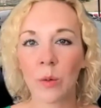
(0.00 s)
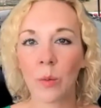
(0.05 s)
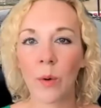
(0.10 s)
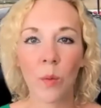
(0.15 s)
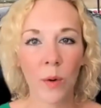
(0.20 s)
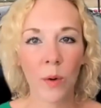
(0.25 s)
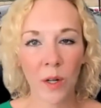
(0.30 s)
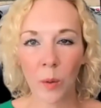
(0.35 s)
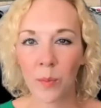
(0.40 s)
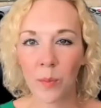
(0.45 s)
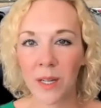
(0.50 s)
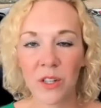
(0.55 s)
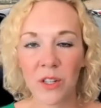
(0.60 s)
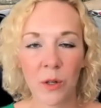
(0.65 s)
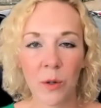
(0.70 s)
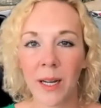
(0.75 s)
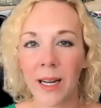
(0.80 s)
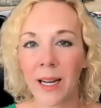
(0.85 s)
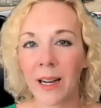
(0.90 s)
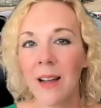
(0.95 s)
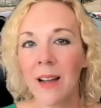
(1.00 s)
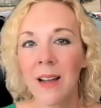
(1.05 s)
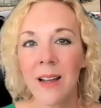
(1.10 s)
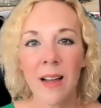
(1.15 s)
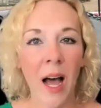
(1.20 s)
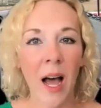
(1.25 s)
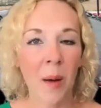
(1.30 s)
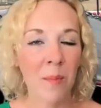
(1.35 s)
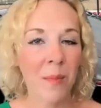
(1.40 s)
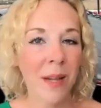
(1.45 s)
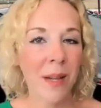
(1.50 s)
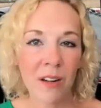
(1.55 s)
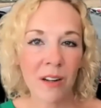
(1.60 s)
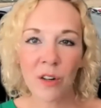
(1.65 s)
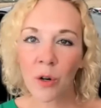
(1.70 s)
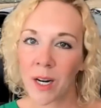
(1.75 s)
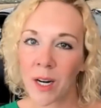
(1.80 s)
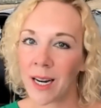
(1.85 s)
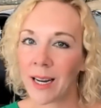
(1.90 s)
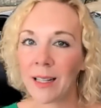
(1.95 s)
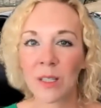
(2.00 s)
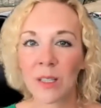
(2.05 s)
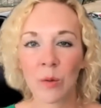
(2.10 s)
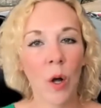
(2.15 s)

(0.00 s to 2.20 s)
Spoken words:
We will be doing meet and greets.